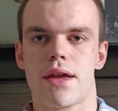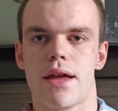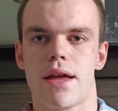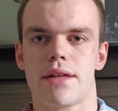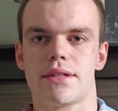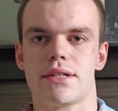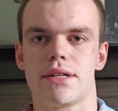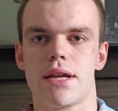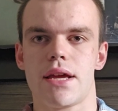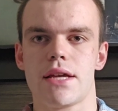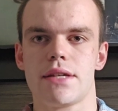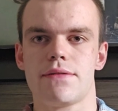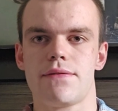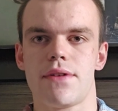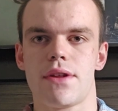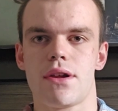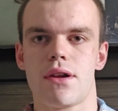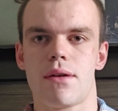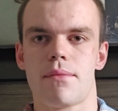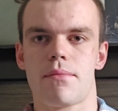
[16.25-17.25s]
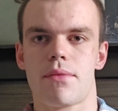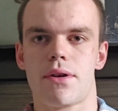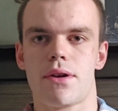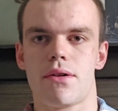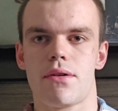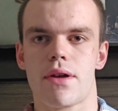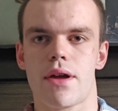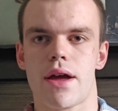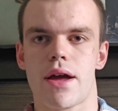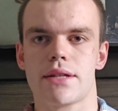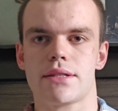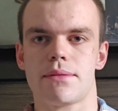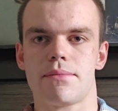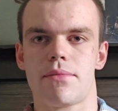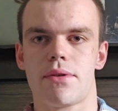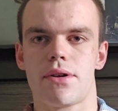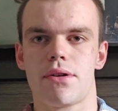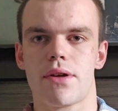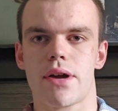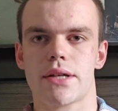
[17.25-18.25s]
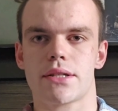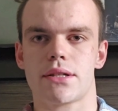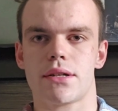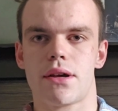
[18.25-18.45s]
And today's video I'm bringing you guys